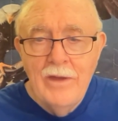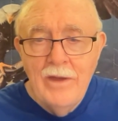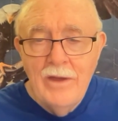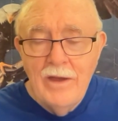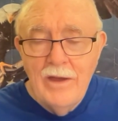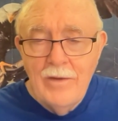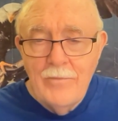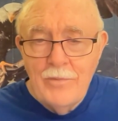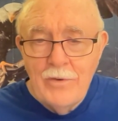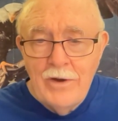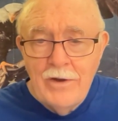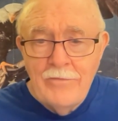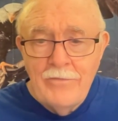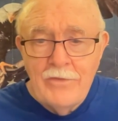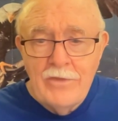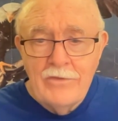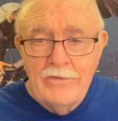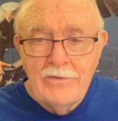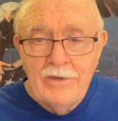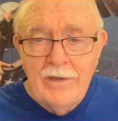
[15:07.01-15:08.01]
I pray for
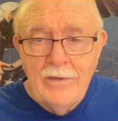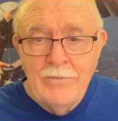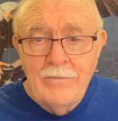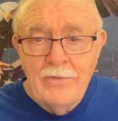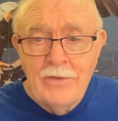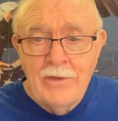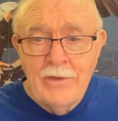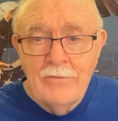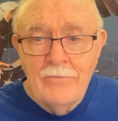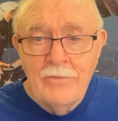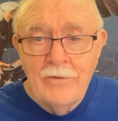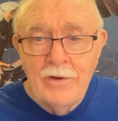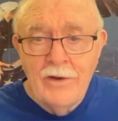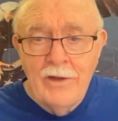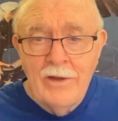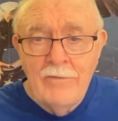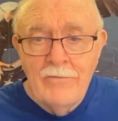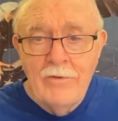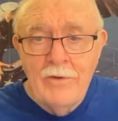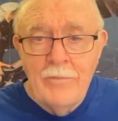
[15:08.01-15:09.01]
the same thing for
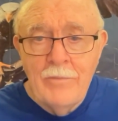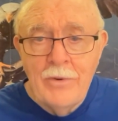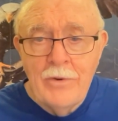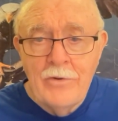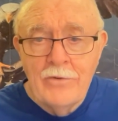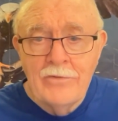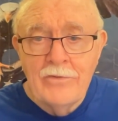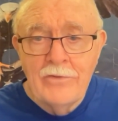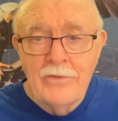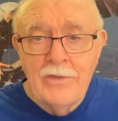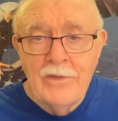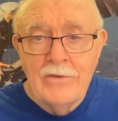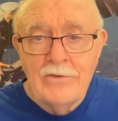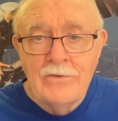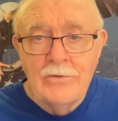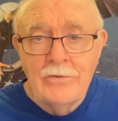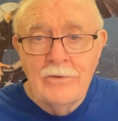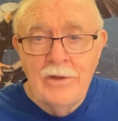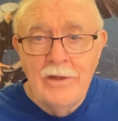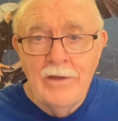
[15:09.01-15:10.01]
every person that you
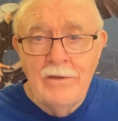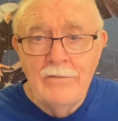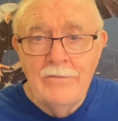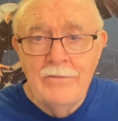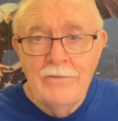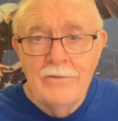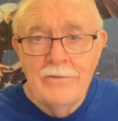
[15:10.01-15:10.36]
love.